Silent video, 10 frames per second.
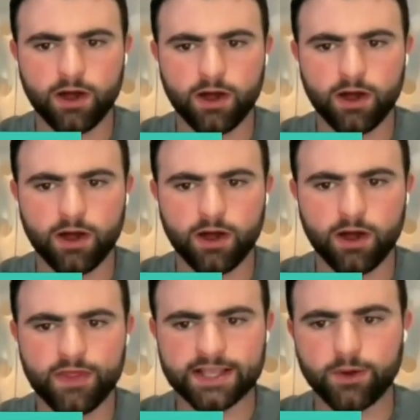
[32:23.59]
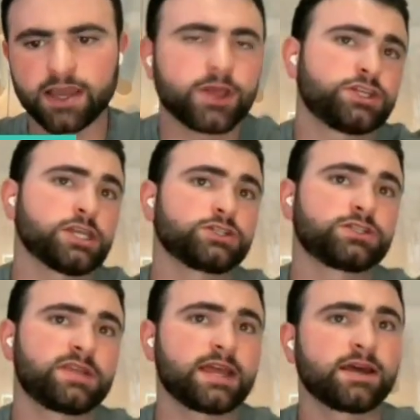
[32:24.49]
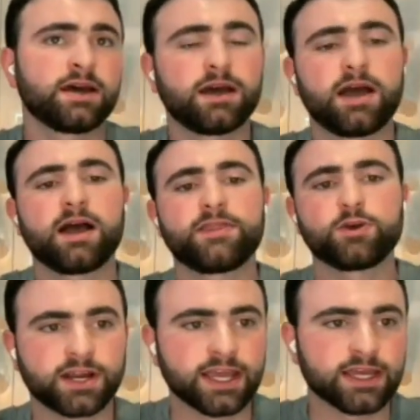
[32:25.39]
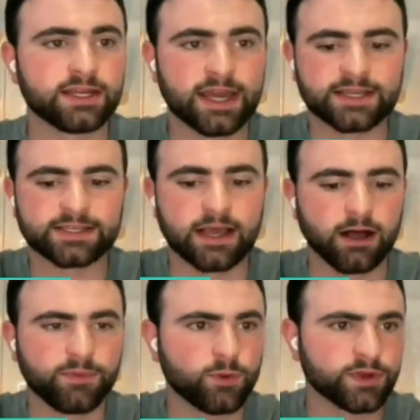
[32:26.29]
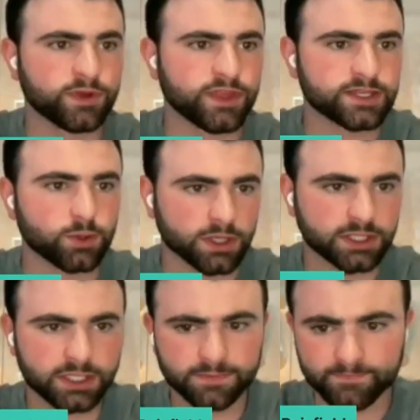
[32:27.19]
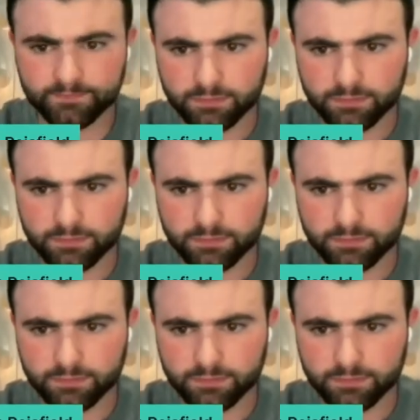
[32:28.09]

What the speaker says: That's going to be the same way you change data, the order in Excel with a sort.